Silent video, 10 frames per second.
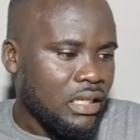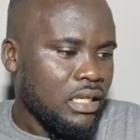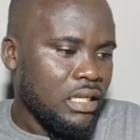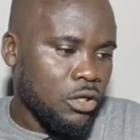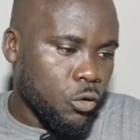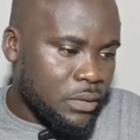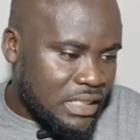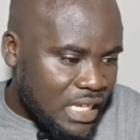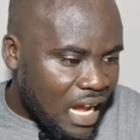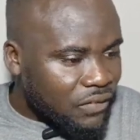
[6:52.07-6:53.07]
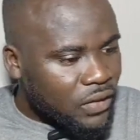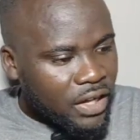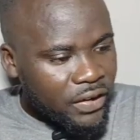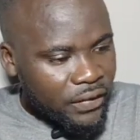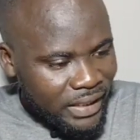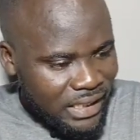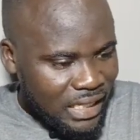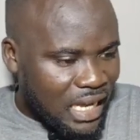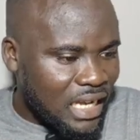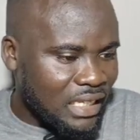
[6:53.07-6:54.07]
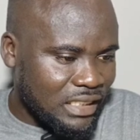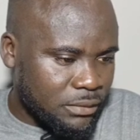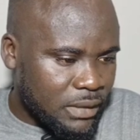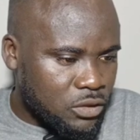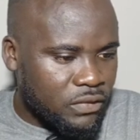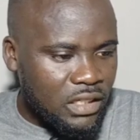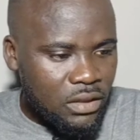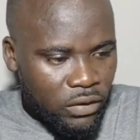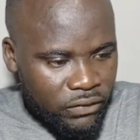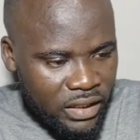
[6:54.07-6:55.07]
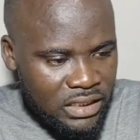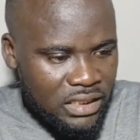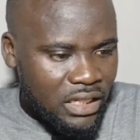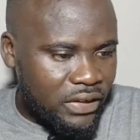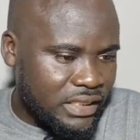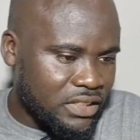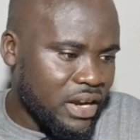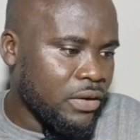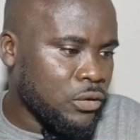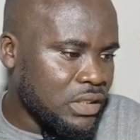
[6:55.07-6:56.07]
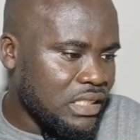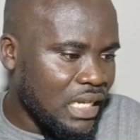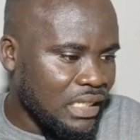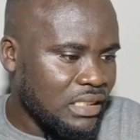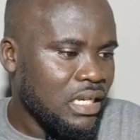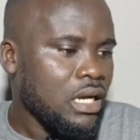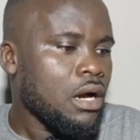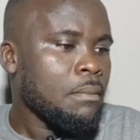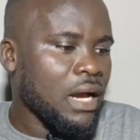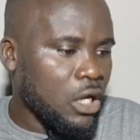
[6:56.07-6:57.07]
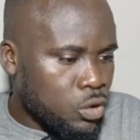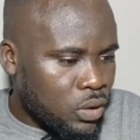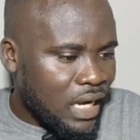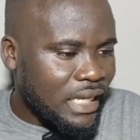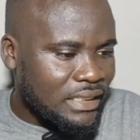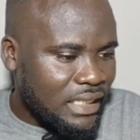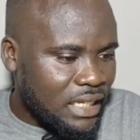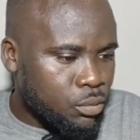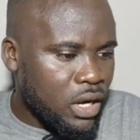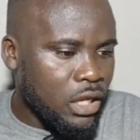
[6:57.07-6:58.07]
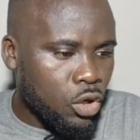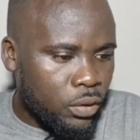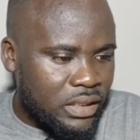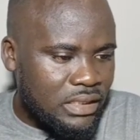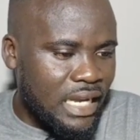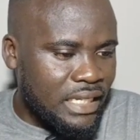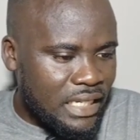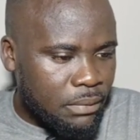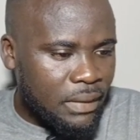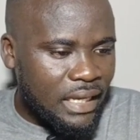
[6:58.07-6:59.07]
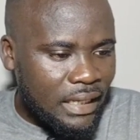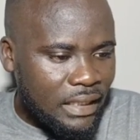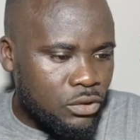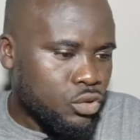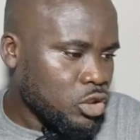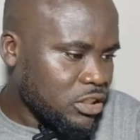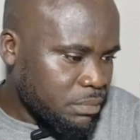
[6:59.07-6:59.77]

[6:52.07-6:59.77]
The committee, after a critical assessment of the qualification criteria, noted that Maradona Ije-Yeboah and Lawrence Edinam Egle do not